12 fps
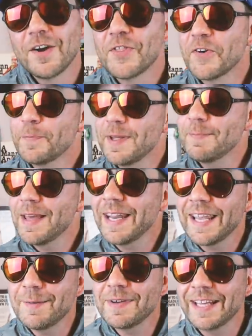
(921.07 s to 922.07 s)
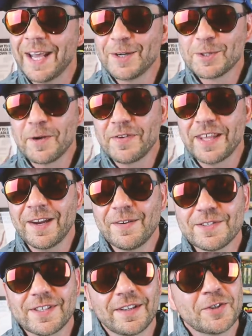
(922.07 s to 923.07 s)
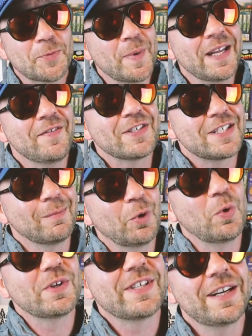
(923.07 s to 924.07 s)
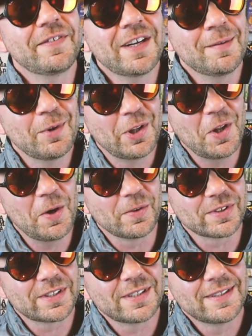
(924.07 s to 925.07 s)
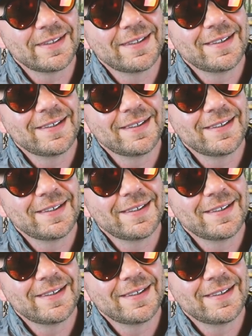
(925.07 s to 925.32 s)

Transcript: There have been many imitators over the years, and there's been even some lures that have come close.